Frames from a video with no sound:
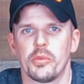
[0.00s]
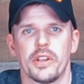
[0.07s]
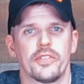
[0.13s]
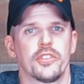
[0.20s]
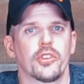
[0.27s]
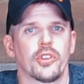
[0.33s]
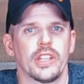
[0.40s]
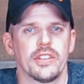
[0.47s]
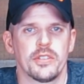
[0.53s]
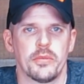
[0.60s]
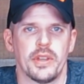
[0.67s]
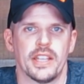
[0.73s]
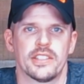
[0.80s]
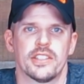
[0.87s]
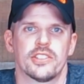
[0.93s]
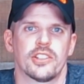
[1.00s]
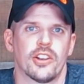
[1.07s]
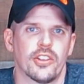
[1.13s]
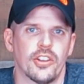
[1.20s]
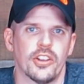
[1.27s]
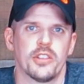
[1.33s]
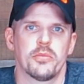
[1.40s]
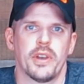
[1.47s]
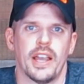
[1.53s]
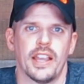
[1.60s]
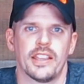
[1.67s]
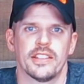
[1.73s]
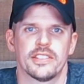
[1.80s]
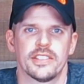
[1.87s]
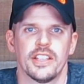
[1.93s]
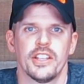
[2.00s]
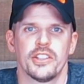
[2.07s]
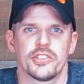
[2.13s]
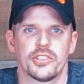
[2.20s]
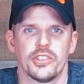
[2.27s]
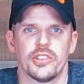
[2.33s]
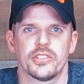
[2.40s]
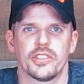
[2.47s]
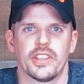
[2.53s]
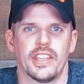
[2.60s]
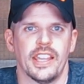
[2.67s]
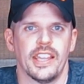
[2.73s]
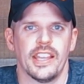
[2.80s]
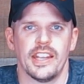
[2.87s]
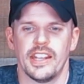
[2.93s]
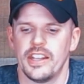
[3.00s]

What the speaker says: but if you'll leave a message, I'll call you back as soon as I can,